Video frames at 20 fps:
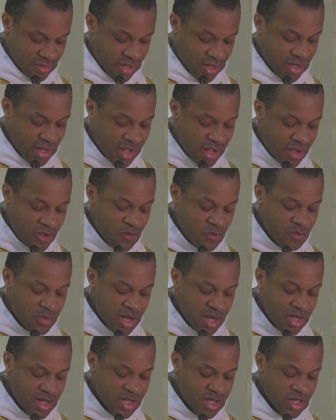And how
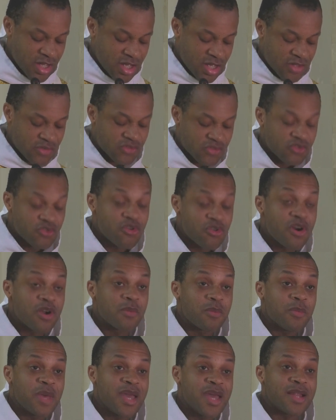many
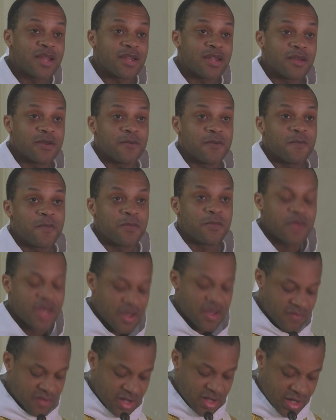strong men
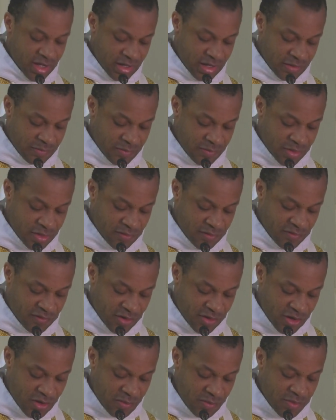have come
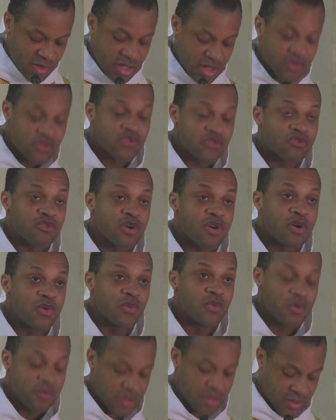from a
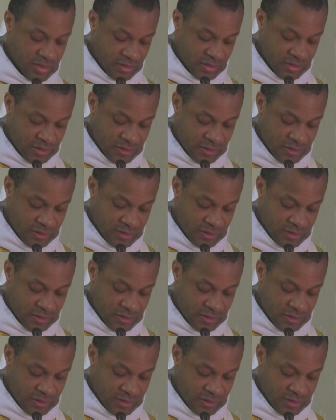strong woman?